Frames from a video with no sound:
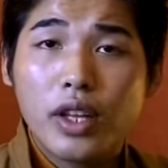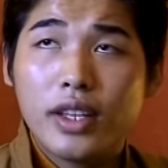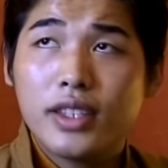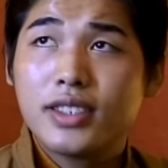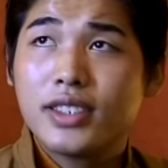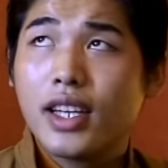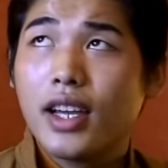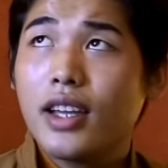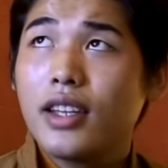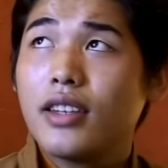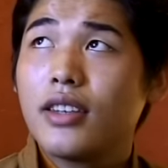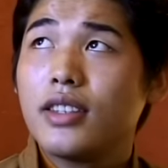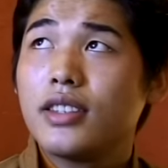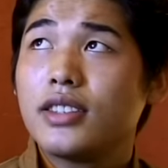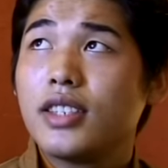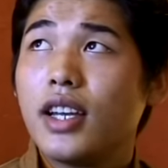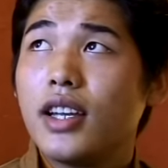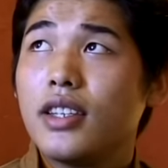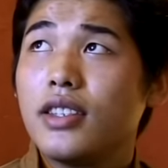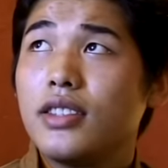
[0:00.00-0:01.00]
and China
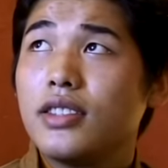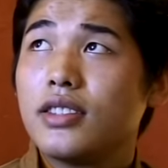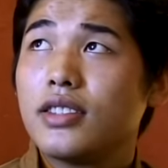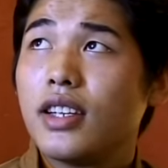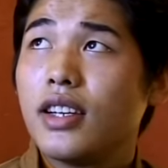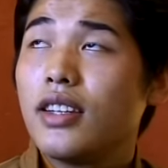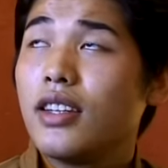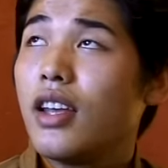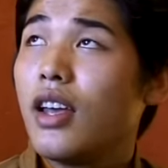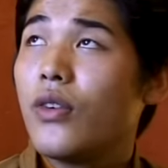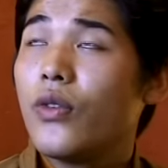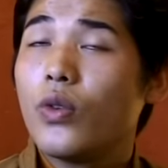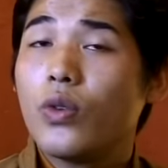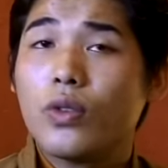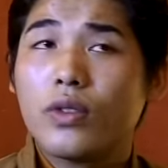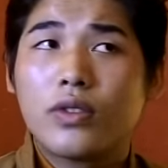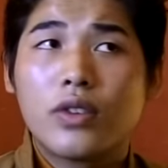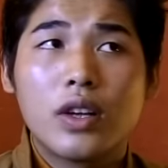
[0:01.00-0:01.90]
have